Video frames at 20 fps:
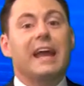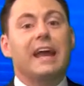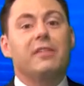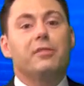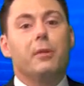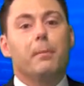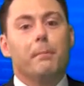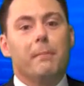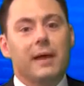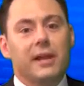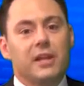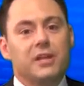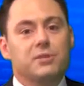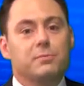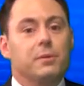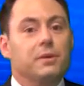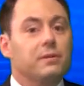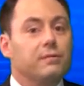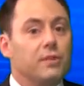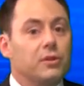in the
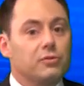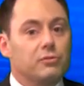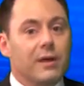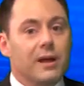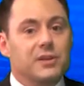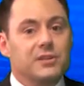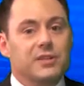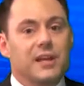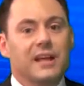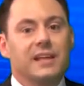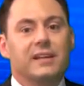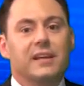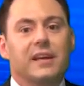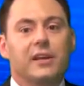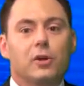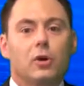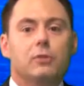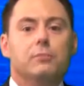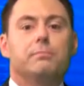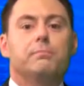management of the trust and
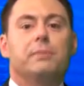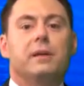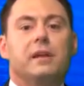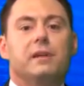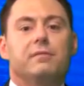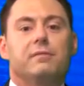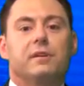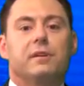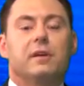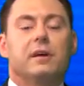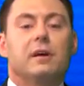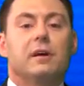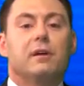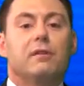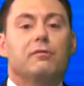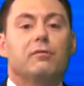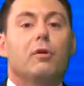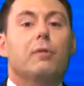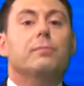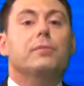cannot benefit
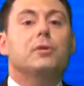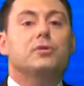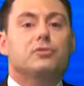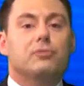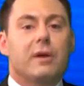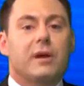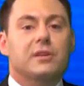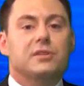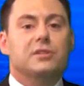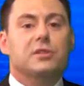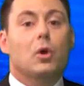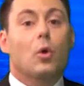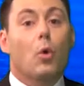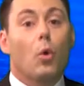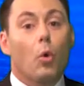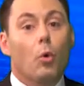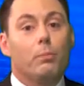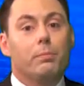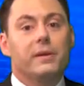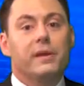from the trust
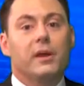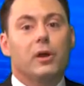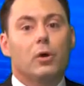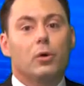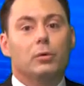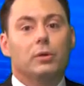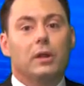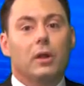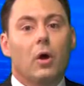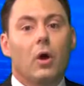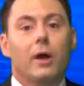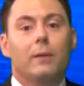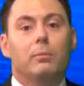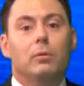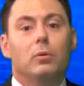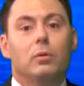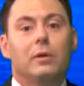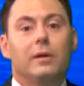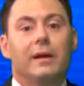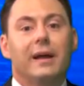or be held
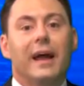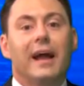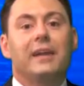liable,